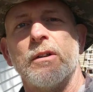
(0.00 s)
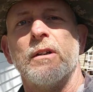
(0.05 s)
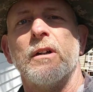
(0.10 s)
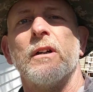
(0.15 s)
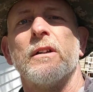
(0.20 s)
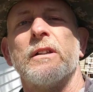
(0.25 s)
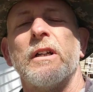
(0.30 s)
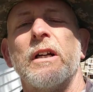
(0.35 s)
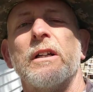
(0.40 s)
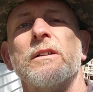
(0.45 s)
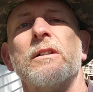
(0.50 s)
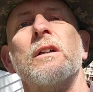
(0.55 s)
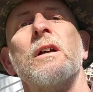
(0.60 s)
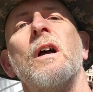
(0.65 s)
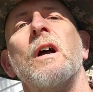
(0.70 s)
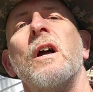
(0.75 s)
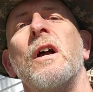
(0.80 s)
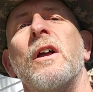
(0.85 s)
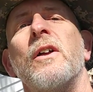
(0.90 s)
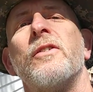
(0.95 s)
or all that.
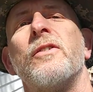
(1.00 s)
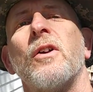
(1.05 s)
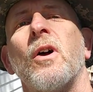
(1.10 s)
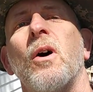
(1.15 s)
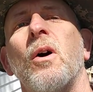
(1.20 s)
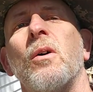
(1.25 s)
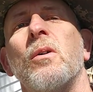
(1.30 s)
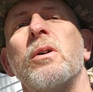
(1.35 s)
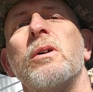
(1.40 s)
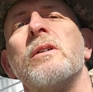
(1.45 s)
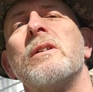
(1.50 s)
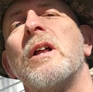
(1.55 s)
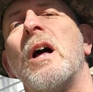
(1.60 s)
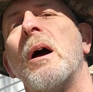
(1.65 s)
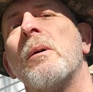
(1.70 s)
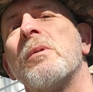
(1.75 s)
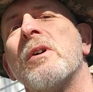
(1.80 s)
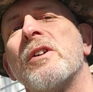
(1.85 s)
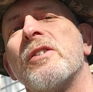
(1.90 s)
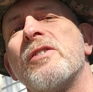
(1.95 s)
So
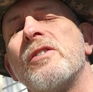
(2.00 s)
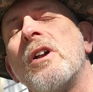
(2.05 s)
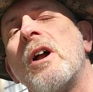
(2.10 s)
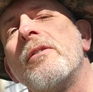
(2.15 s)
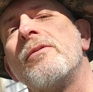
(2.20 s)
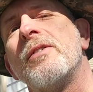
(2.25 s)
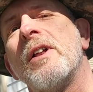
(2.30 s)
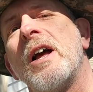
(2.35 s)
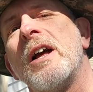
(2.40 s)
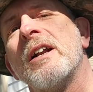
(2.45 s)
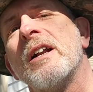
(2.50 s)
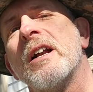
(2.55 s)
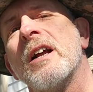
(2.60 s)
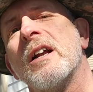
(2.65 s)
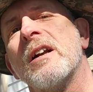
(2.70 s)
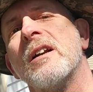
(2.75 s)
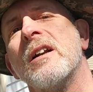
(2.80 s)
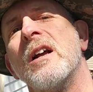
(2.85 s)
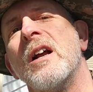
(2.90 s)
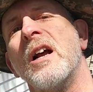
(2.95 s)
I'm going to stuff that
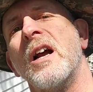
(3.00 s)
in.